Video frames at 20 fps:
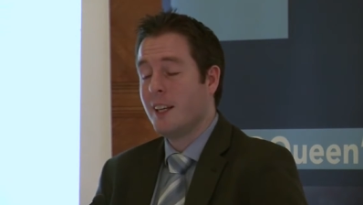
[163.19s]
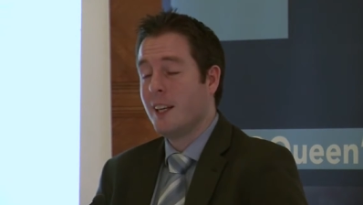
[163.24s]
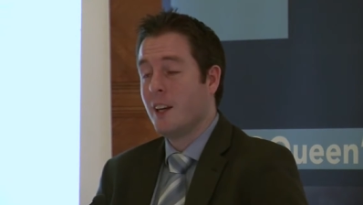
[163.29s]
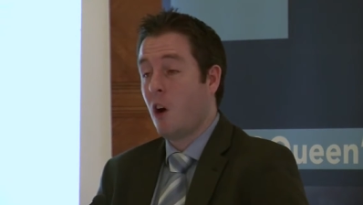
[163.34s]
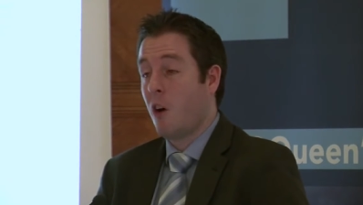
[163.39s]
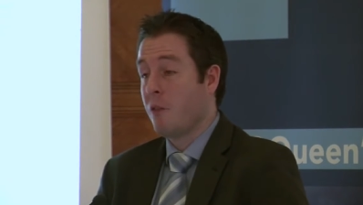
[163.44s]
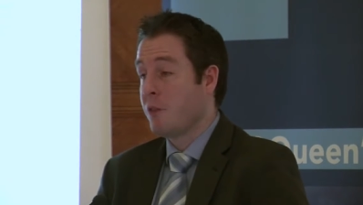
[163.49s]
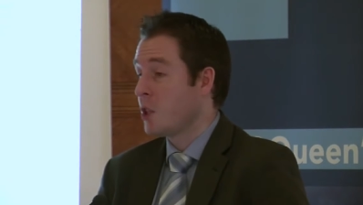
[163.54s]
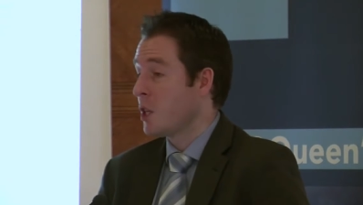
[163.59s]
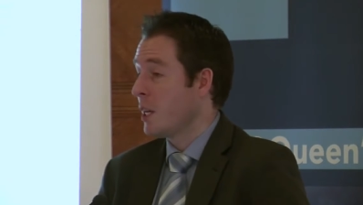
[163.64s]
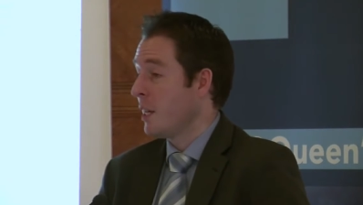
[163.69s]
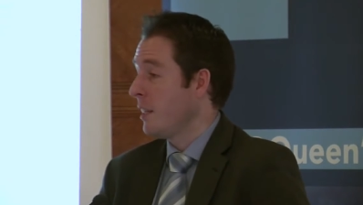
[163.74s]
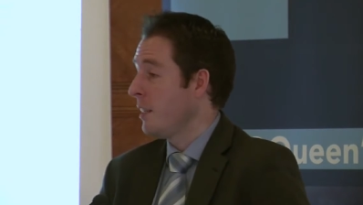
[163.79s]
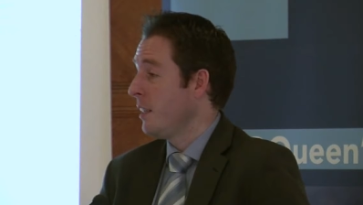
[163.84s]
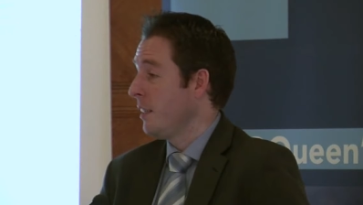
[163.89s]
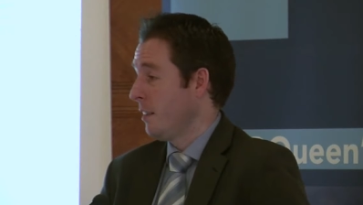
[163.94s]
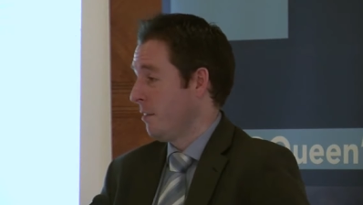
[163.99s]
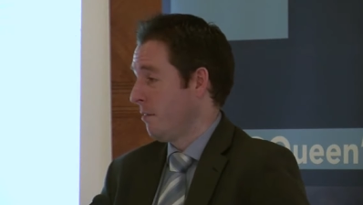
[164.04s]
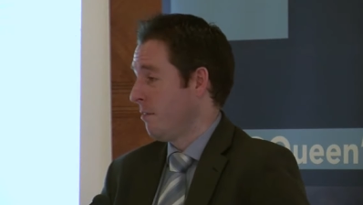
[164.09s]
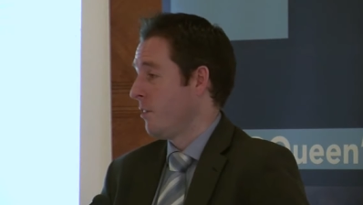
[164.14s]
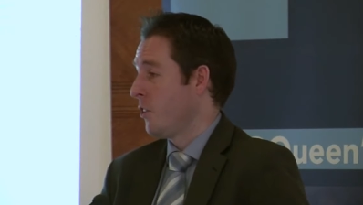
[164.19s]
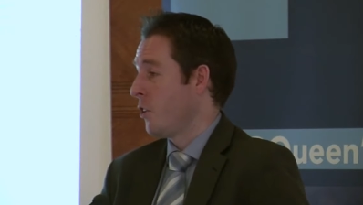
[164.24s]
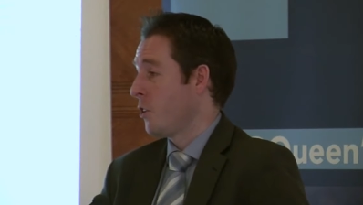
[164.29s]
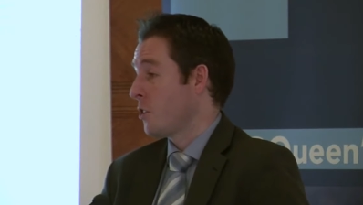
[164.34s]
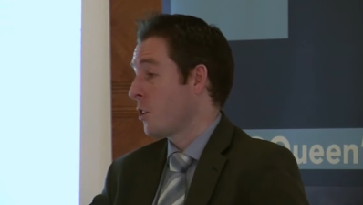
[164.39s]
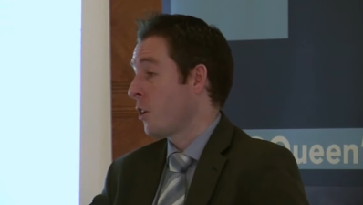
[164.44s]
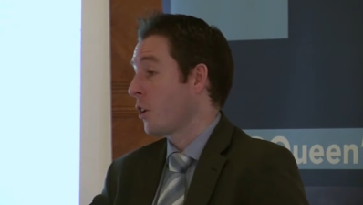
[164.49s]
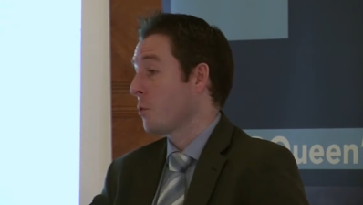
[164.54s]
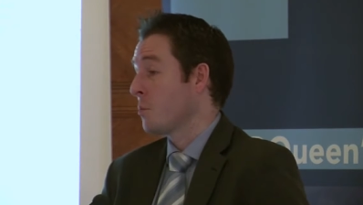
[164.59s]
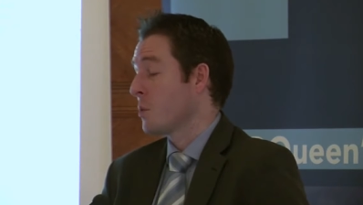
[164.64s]
Obviously, there are
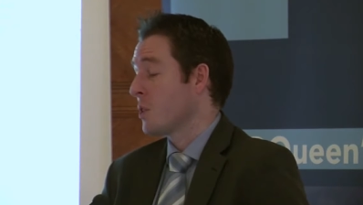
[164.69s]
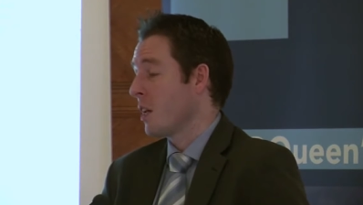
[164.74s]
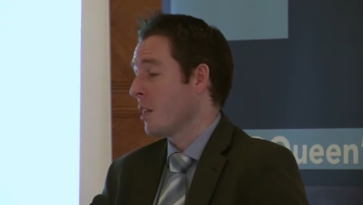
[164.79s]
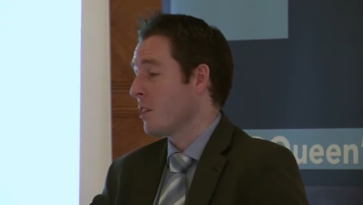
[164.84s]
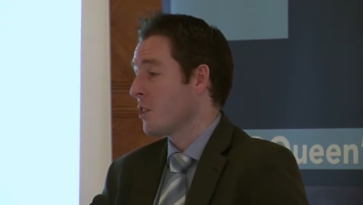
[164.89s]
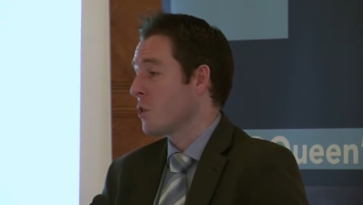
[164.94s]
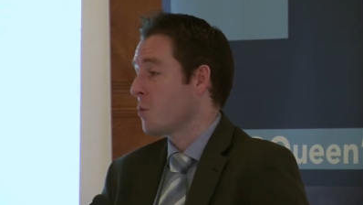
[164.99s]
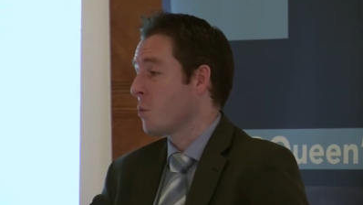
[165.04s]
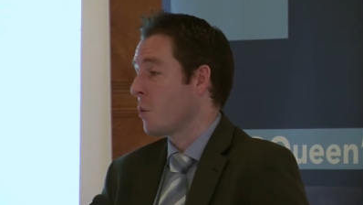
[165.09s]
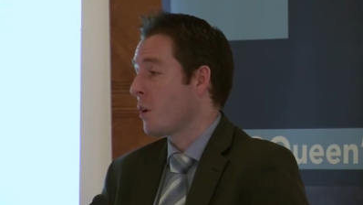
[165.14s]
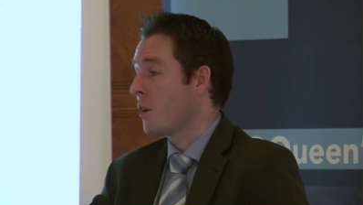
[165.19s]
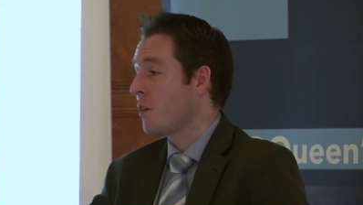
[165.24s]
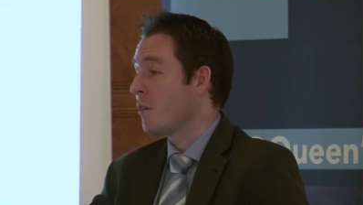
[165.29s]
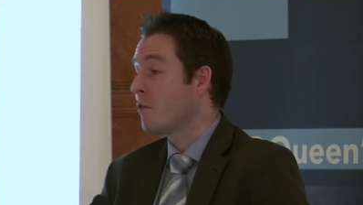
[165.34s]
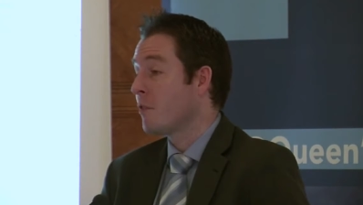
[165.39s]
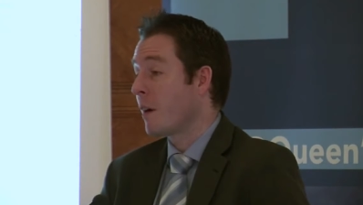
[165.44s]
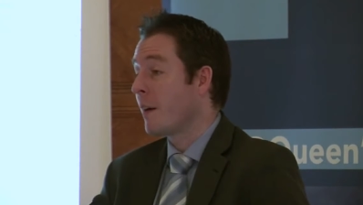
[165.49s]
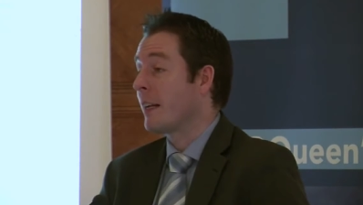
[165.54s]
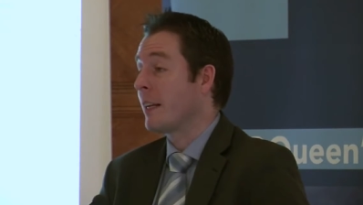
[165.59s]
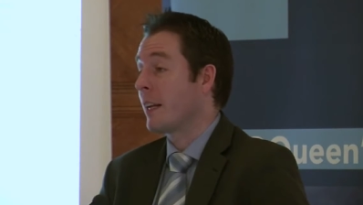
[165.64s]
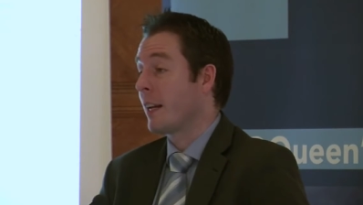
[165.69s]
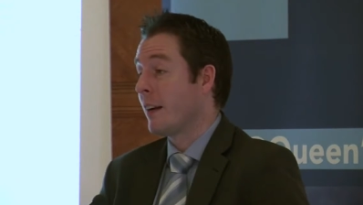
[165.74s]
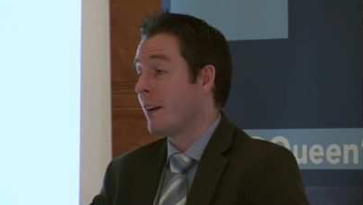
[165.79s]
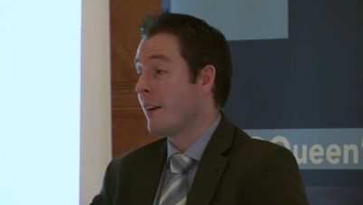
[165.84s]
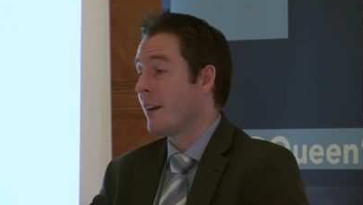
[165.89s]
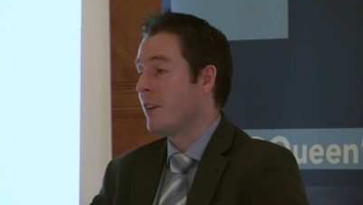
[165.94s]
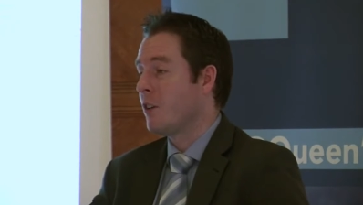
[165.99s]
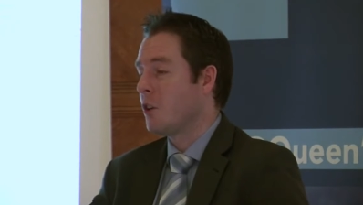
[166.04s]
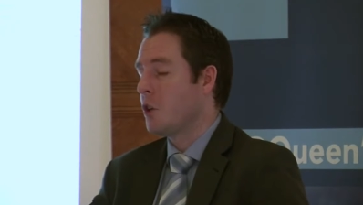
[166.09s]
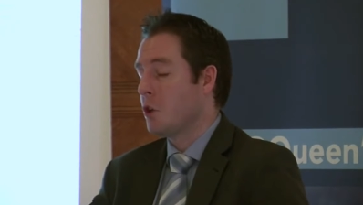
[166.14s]
circumstances where very
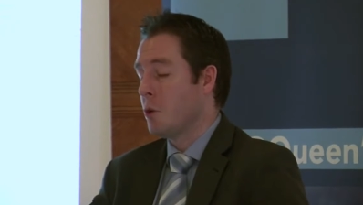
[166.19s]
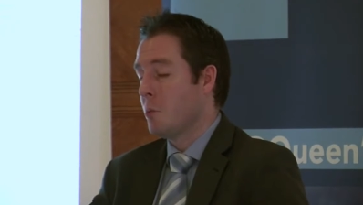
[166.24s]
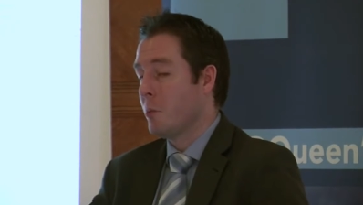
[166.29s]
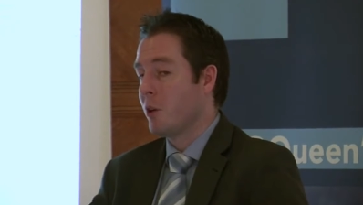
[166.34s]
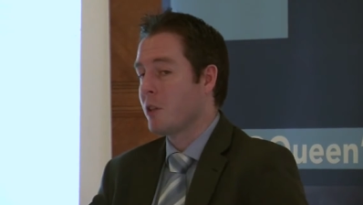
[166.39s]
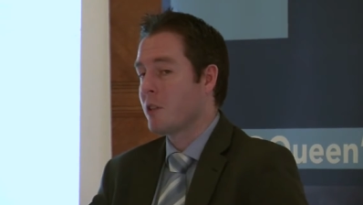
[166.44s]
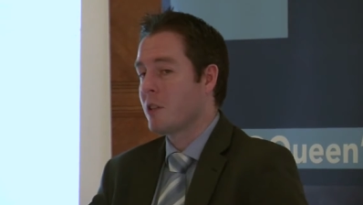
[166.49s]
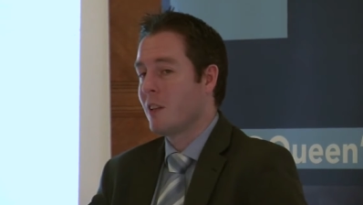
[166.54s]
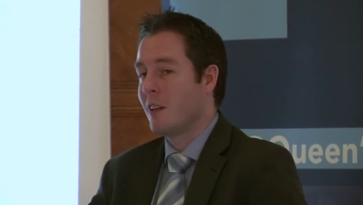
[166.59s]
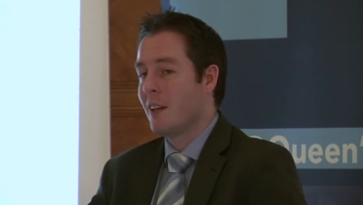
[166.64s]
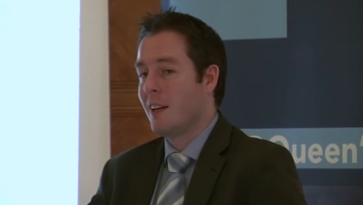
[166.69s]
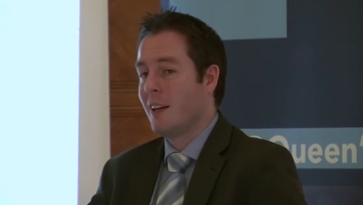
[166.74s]
clearly you must